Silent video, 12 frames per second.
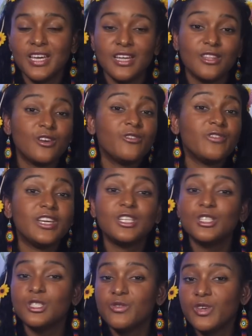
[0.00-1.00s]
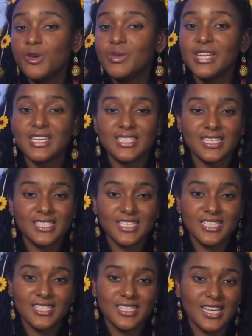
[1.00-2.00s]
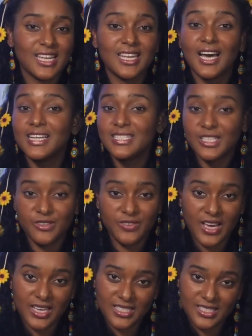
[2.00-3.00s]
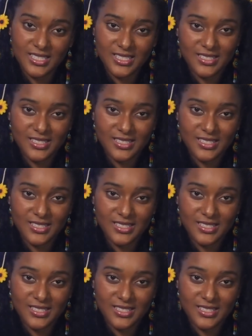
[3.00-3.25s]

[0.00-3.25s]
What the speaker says: They're features of human existence and not defects.